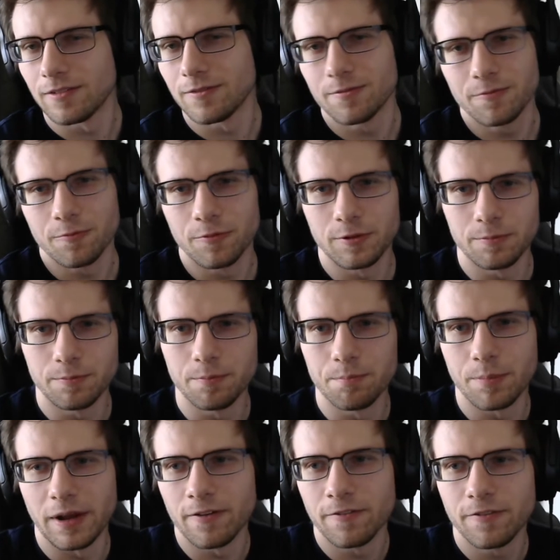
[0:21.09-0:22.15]
would
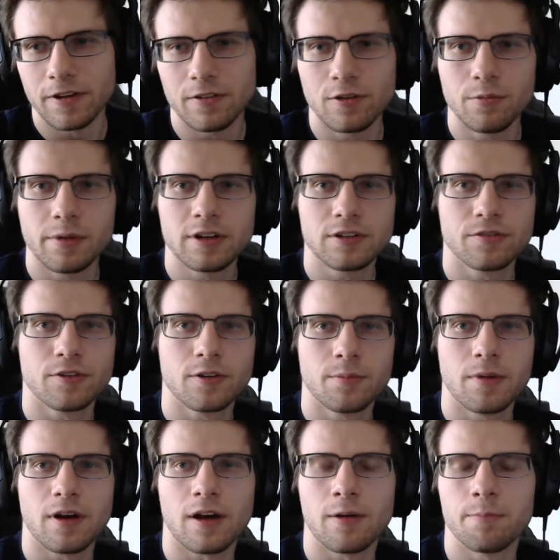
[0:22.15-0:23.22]
benefit too much from
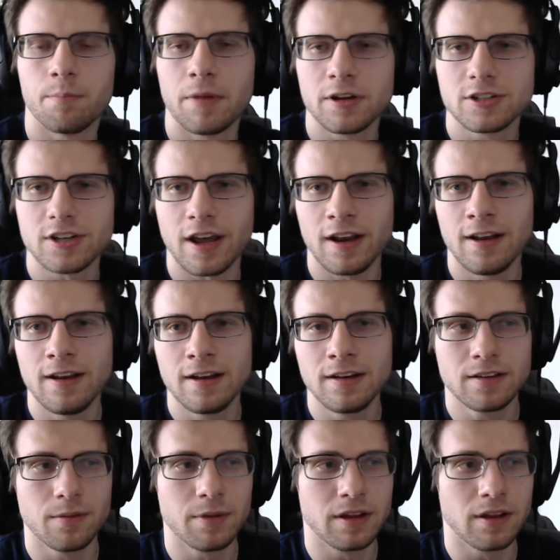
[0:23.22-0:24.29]
much editing
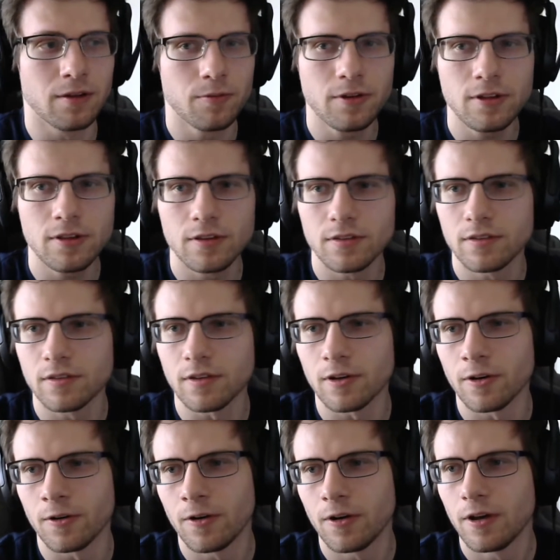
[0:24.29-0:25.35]
to begin with,
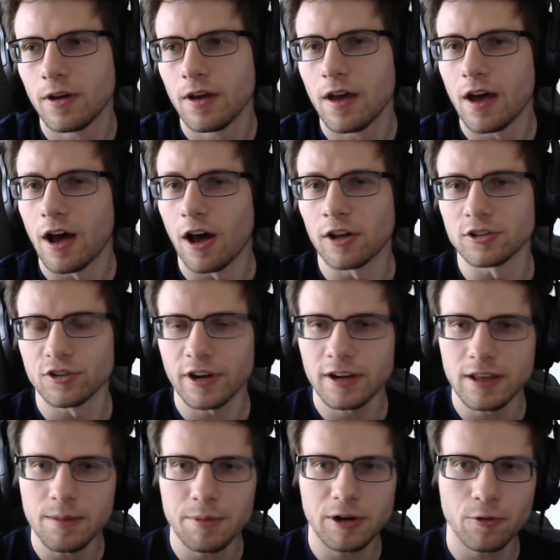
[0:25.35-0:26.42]
so I'll try and
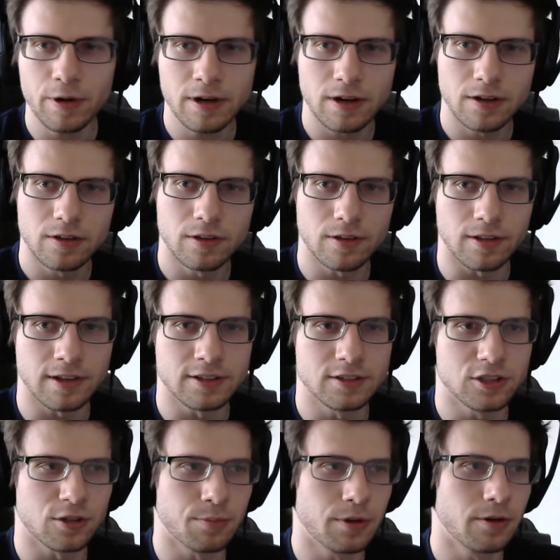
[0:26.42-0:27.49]
keep it quick. So let's
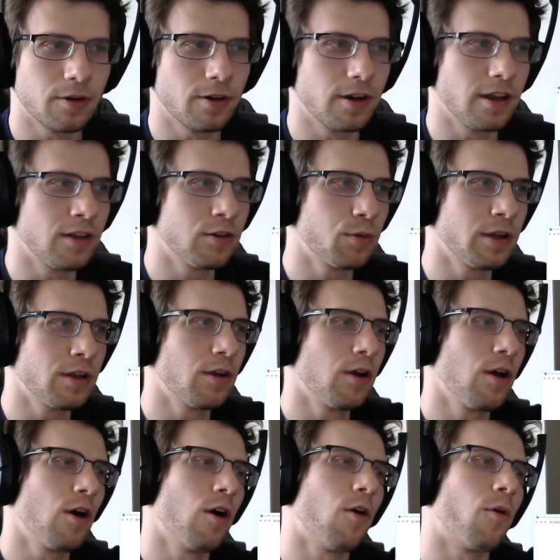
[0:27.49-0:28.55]
jump into it
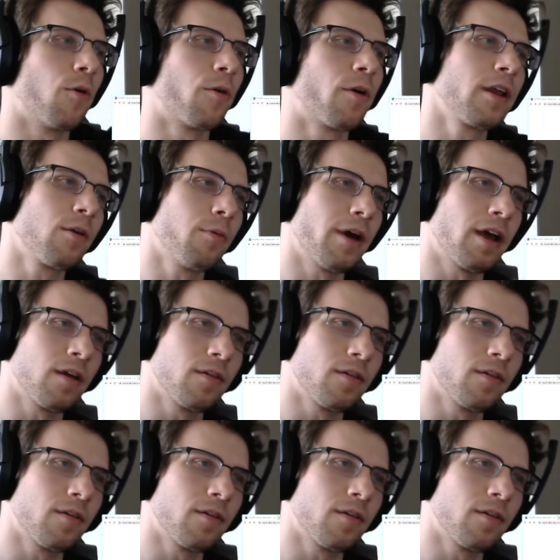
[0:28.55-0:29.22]
right away.